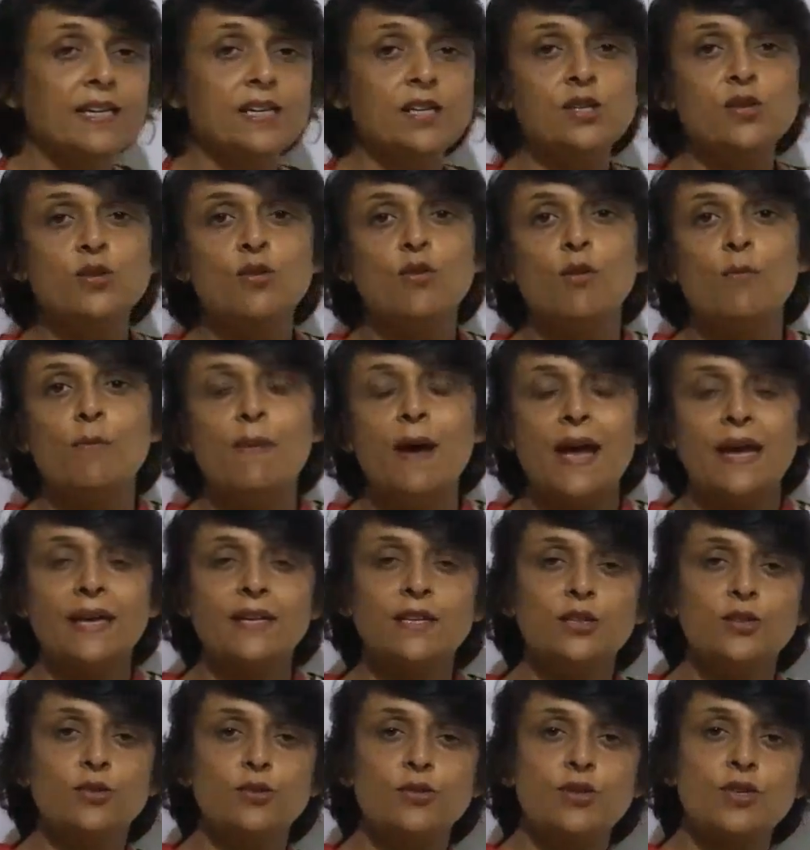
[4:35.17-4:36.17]
us go
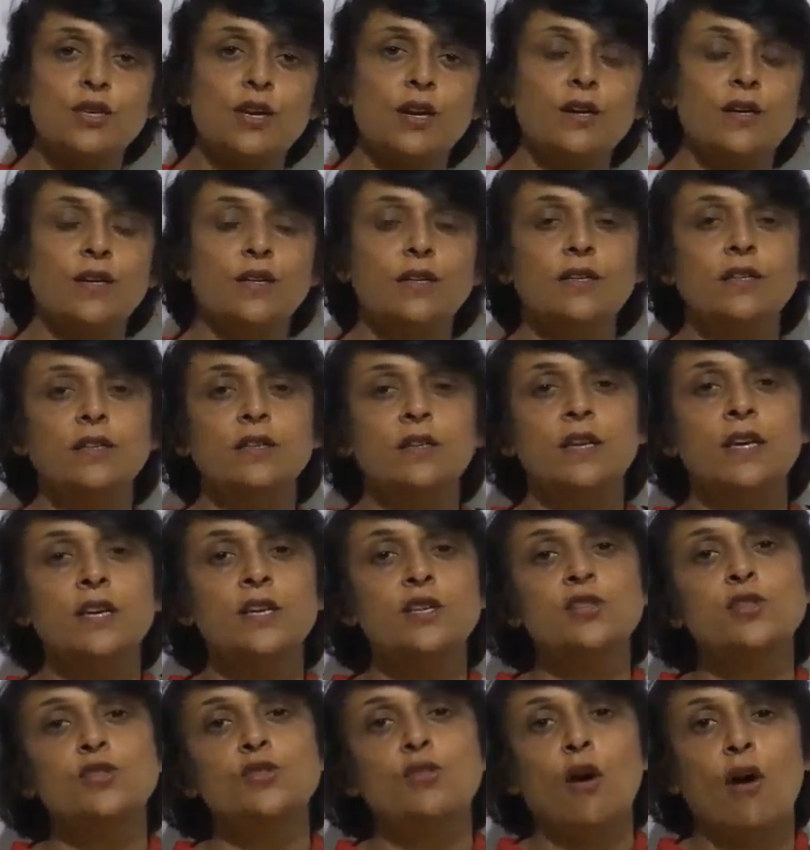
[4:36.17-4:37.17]
back to certain
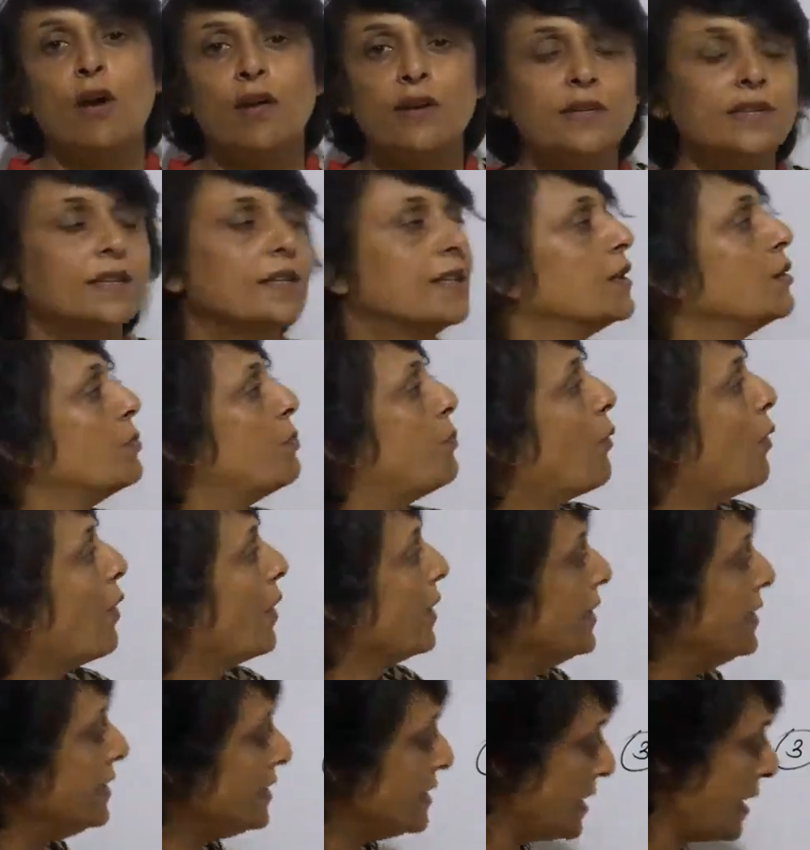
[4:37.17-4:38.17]
historical
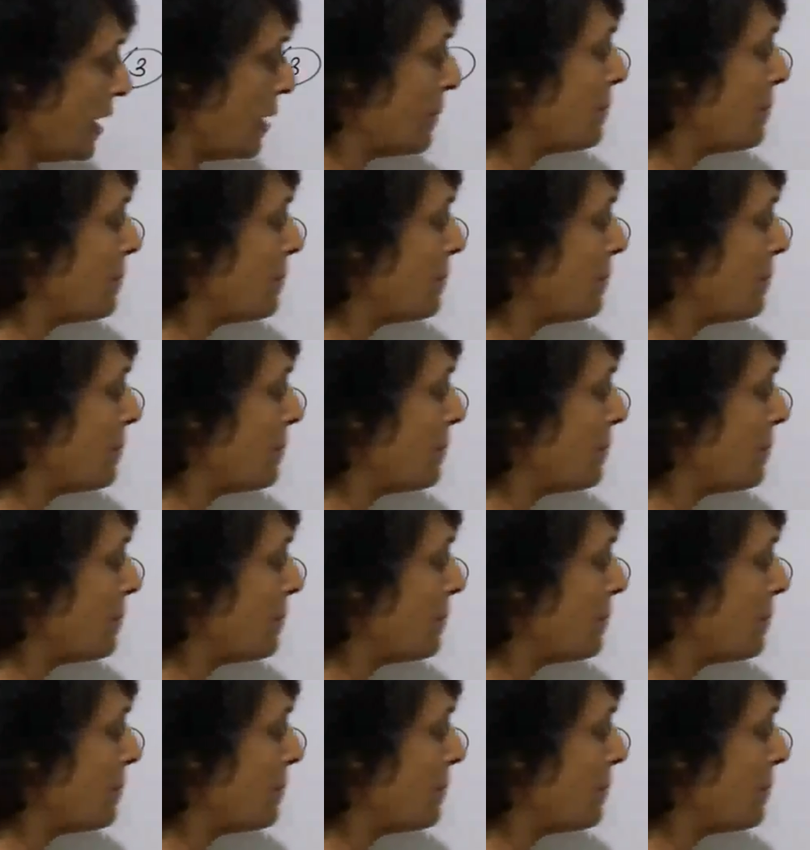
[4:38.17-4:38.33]
points